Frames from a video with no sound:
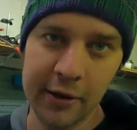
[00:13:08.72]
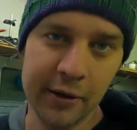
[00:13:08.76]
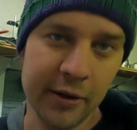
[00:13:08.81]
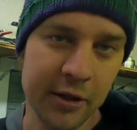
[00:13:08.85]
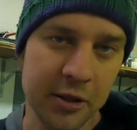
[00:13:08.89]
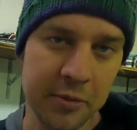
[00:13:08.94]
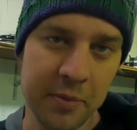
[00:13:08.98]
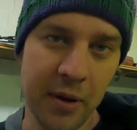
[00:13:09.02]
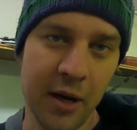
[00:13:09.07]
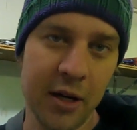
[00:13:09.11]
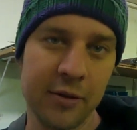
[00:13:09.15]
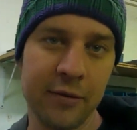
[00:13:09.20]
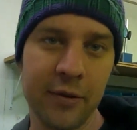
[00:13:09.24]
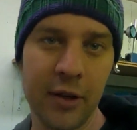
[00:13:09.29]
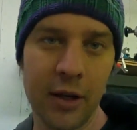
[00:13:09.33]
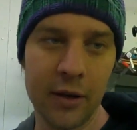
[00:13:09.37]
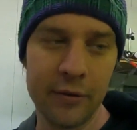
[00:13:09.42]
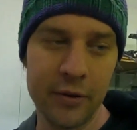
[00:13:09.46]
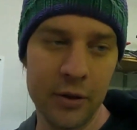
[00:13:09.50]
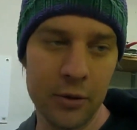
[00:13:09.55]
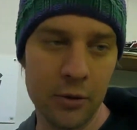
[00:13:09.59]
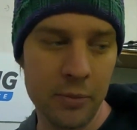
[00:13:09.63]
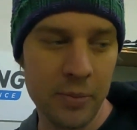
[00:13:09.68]
you're going to smash a
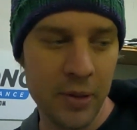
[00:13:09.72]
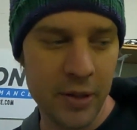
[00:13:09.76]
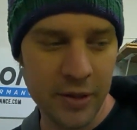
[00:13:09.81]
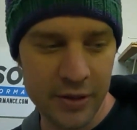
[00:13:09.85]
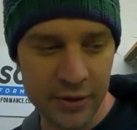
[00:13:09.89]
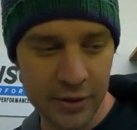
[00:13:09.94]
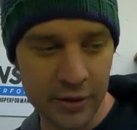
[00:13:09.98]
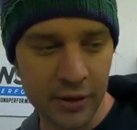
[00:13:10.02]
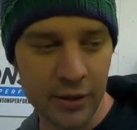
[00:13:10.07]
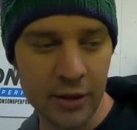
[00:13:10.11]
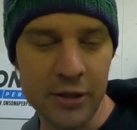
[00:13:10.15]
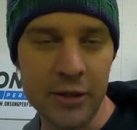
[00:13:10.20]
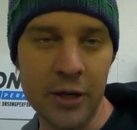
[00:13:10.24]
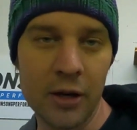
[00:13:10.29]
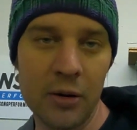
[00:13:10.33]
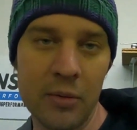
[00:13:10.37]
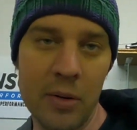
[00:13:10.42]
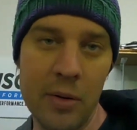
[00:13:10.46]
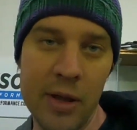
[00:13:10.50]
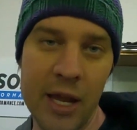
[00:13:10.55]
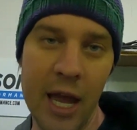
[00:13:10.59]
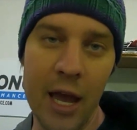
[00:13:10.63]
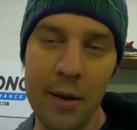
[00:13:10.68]
valve into a piston and it's going
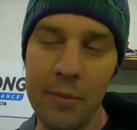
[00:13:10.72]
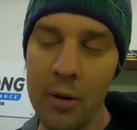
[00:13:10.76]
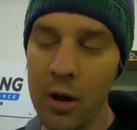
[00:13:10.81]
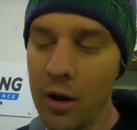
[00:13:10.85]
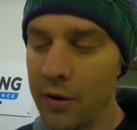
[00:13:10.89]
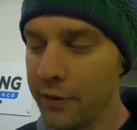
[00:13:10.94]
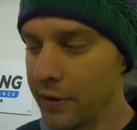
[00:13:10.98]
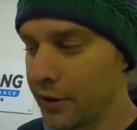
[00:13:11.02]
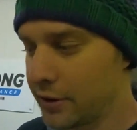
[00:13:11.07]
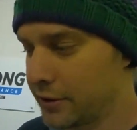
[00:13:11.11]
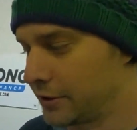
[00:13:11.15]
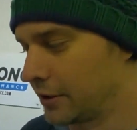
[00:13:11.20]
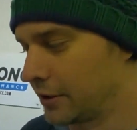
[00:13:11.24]
to be game over.